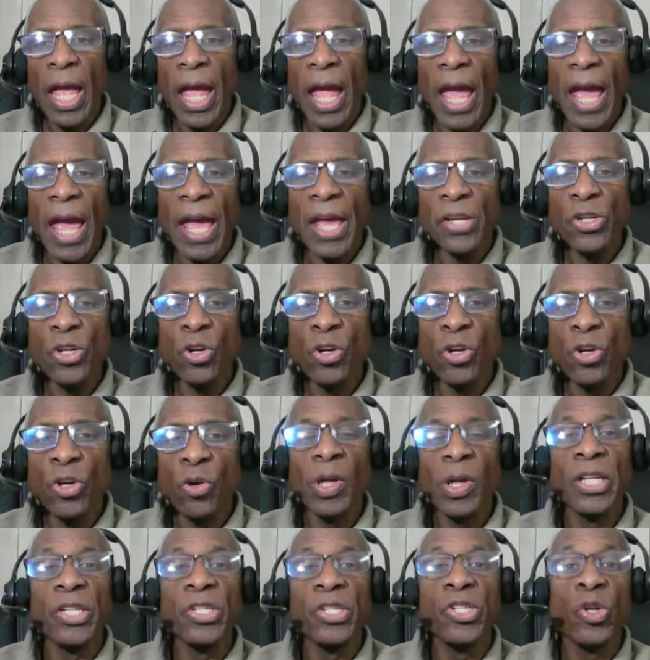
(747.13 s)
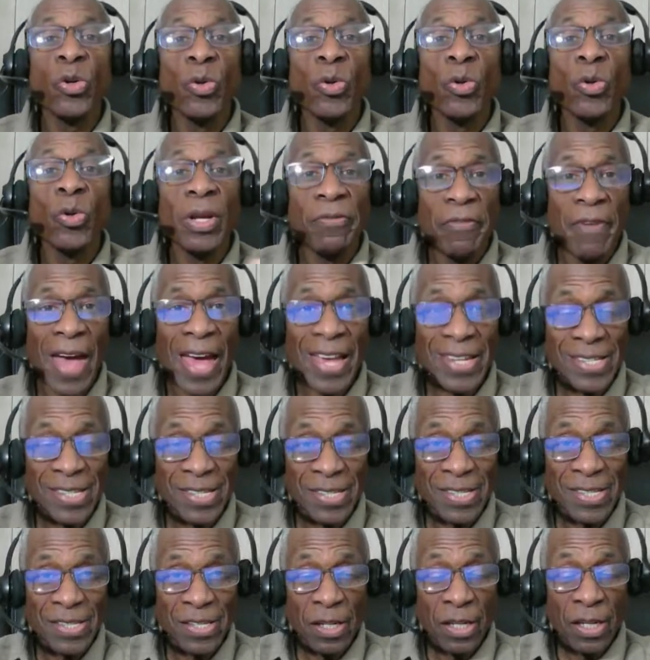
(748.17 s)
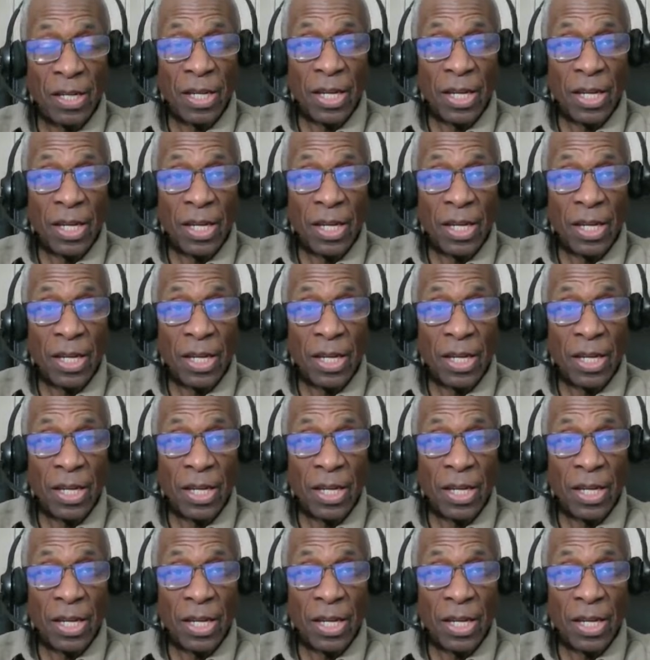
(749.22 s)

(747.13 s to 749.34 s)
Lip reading: and you're willing to invest